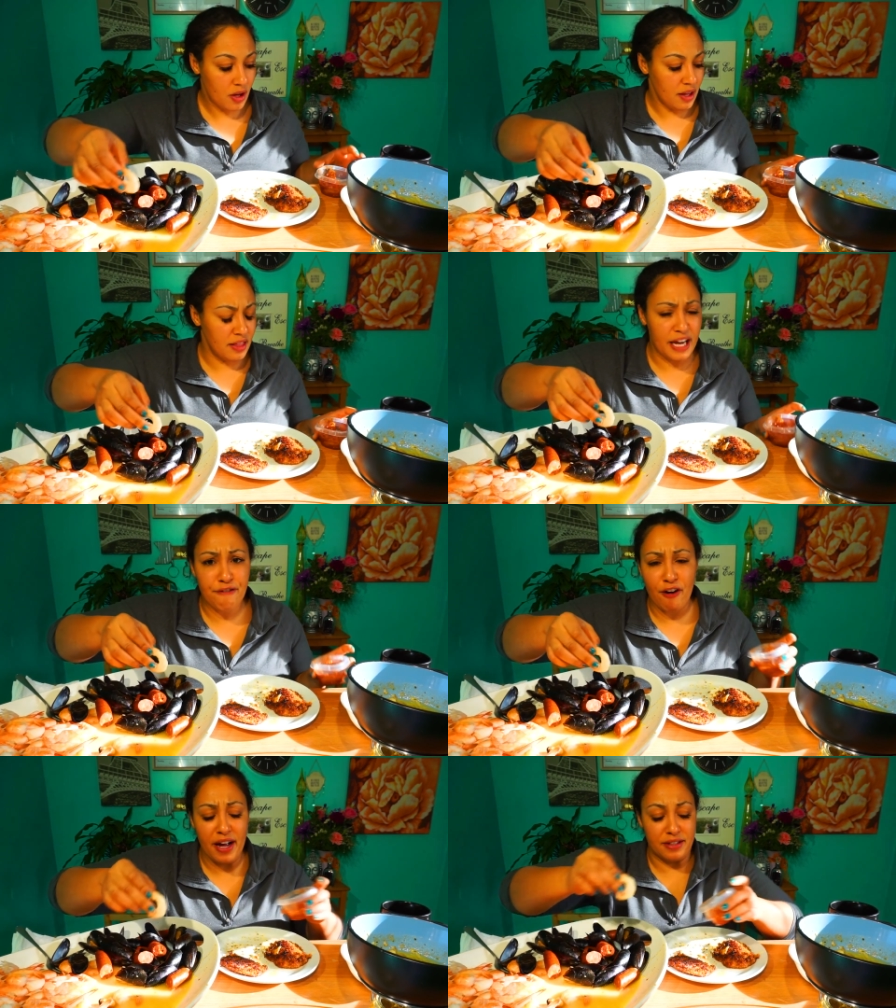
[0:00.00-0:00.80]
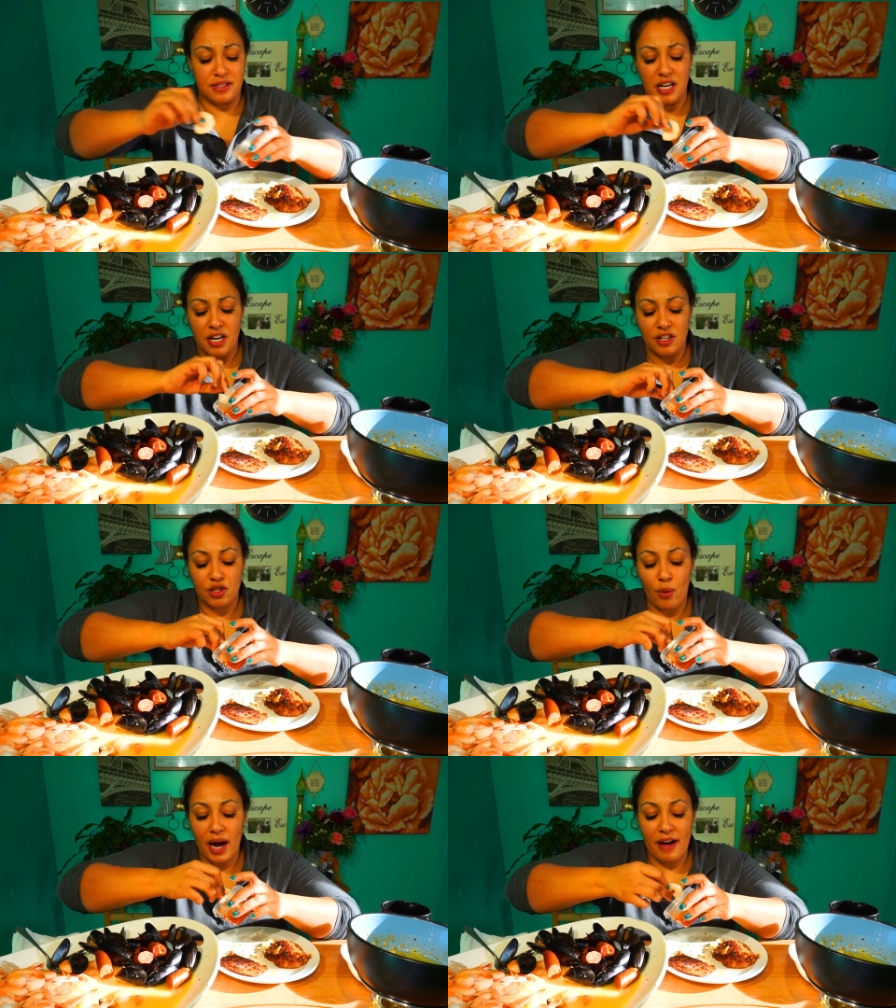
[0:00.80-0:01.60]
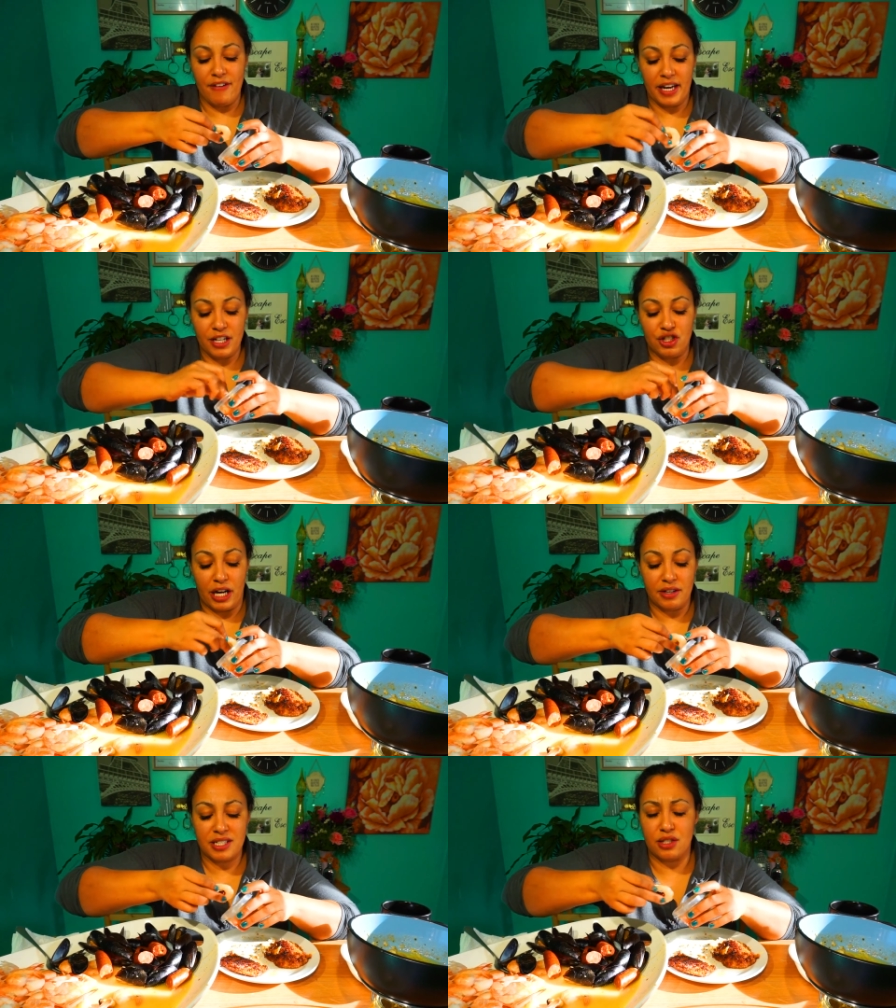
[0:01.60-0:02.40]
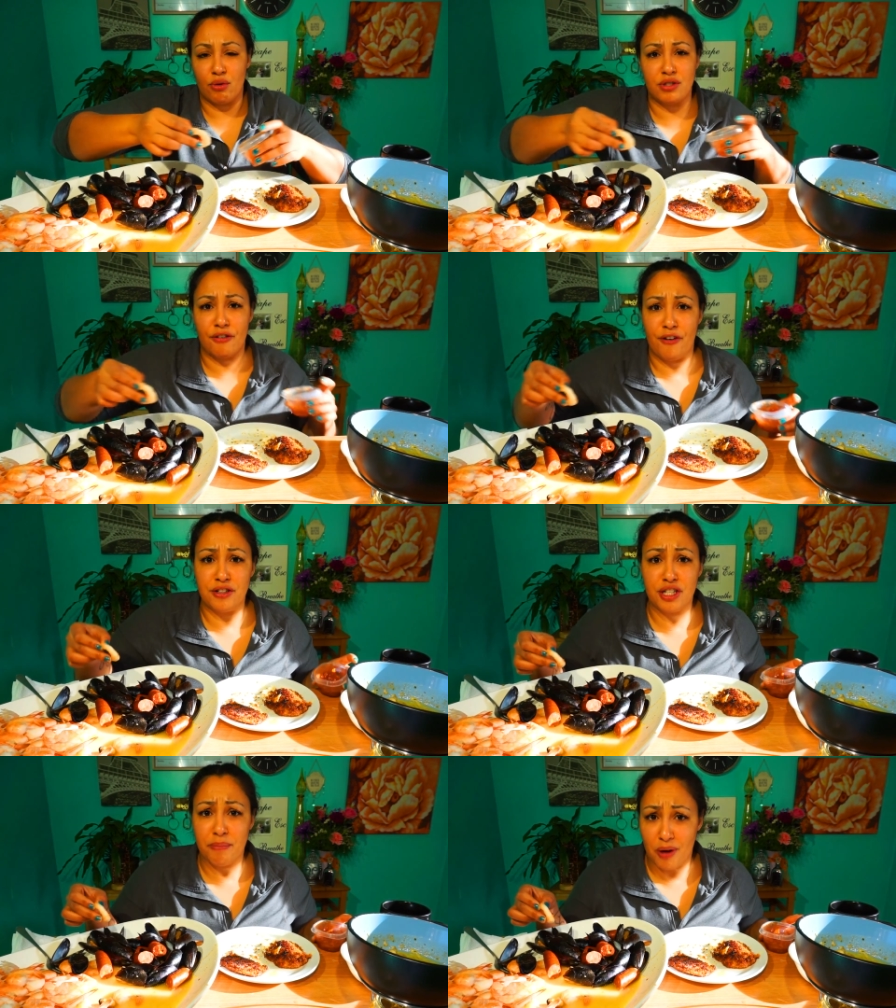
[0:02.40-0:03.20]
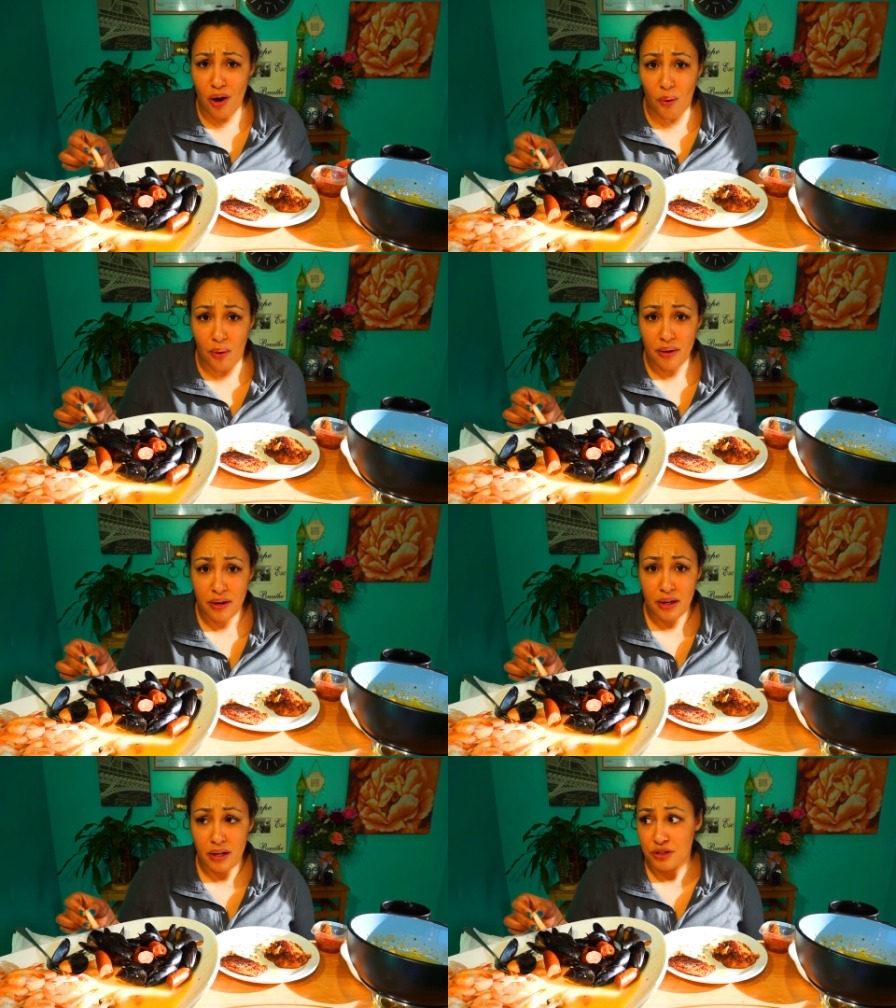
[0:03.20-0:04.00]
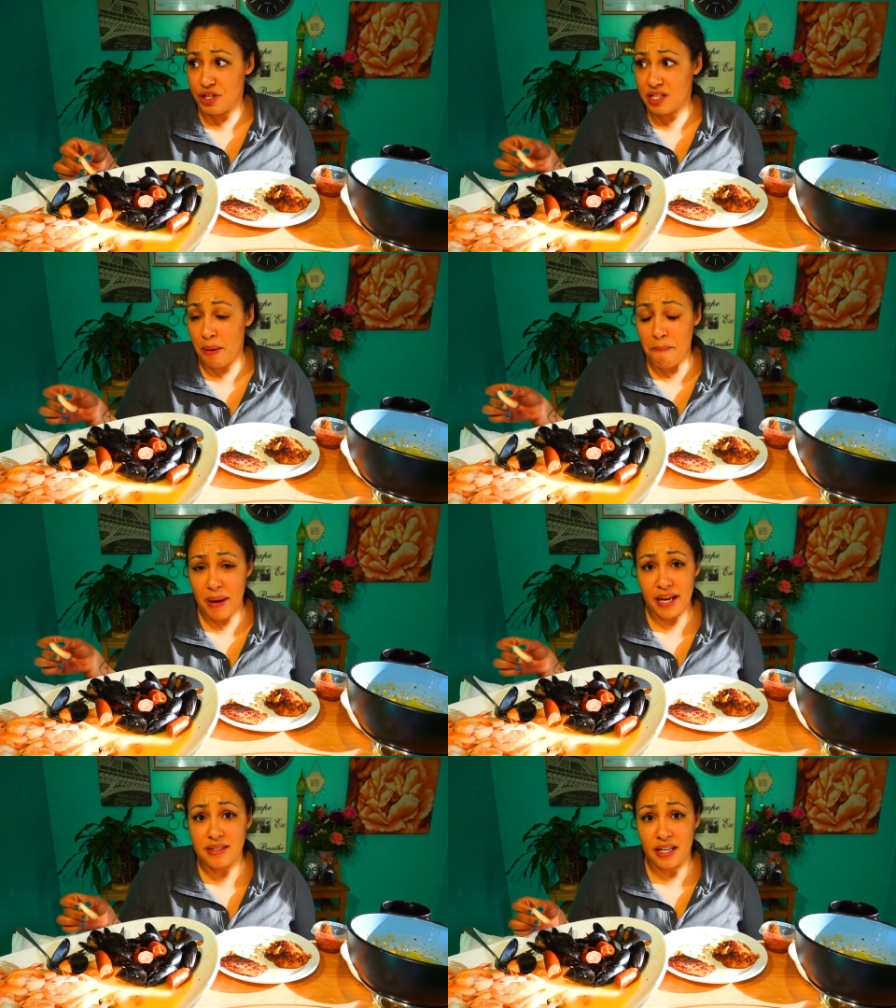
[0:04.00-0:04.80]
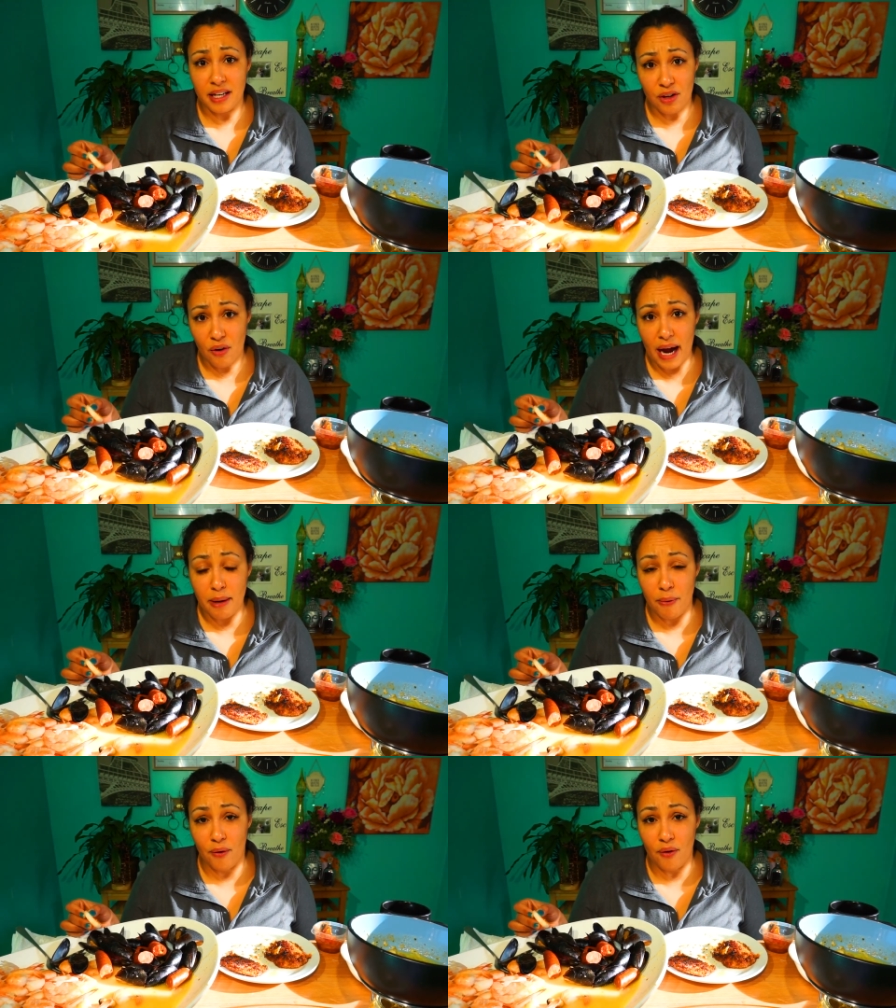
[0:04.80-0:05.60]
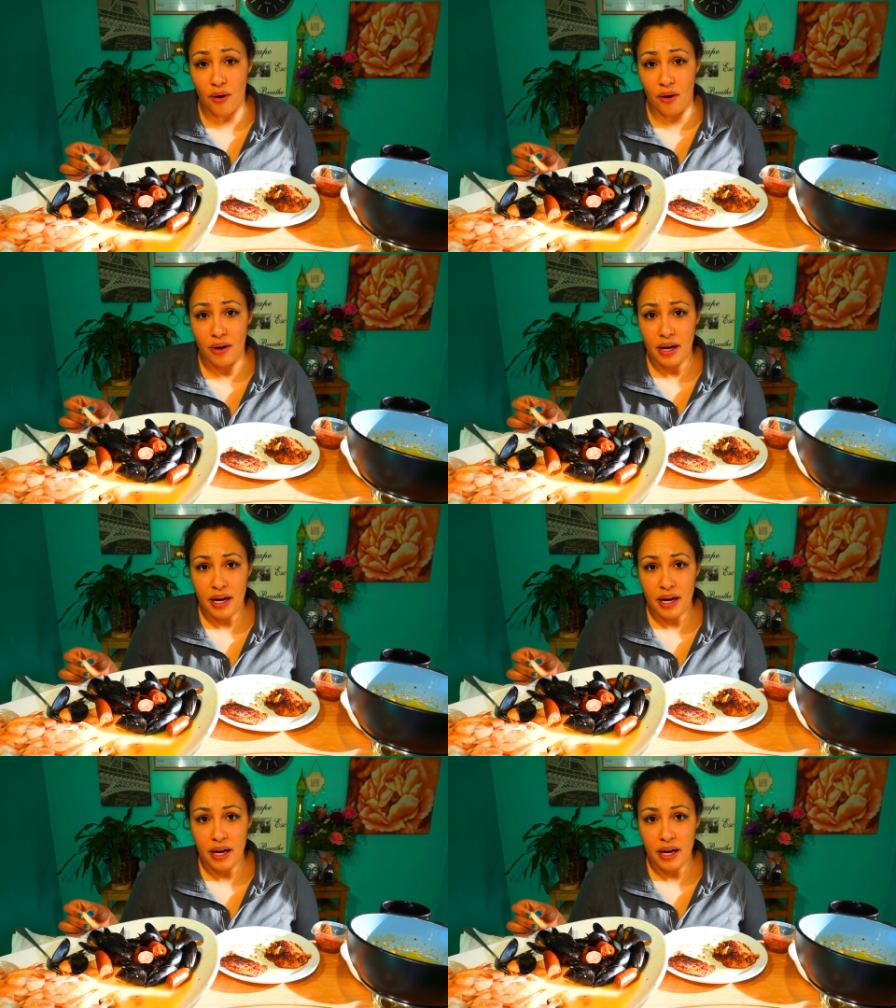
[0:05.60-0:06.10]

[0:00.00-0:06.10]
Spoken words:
like friends. Do I have any jealousy towards their friendship? No. She's an amazing, incredible girl.